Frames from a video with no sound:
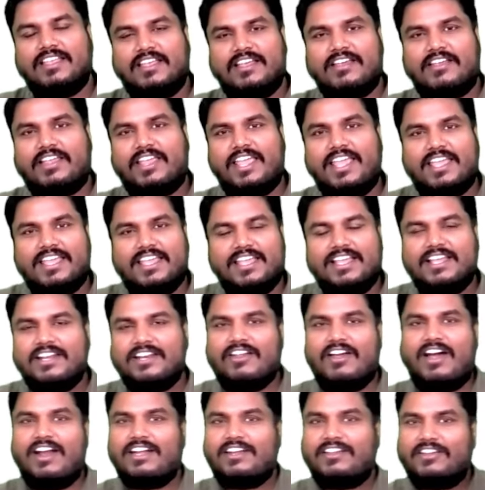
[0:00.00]
Okay,
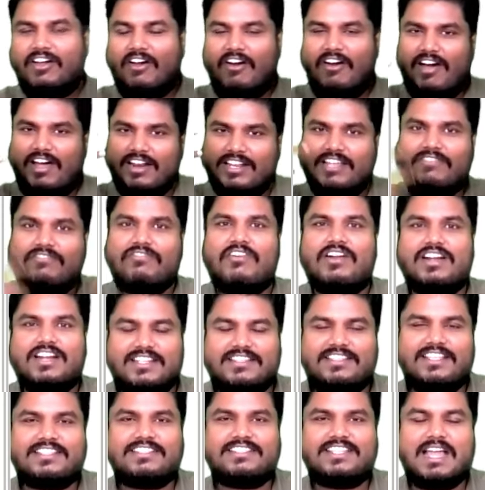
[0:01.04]
not all the
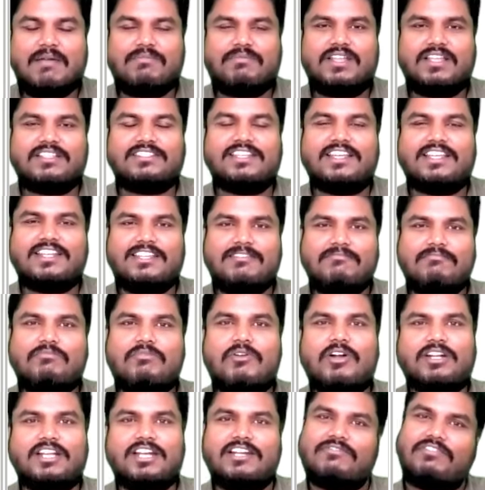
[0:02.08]
46 chapters are
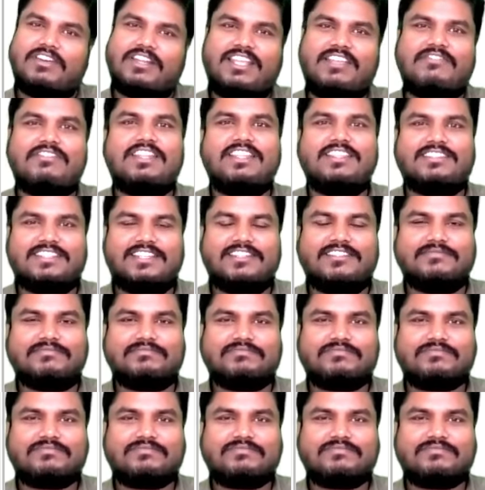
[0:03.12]
important for every cell.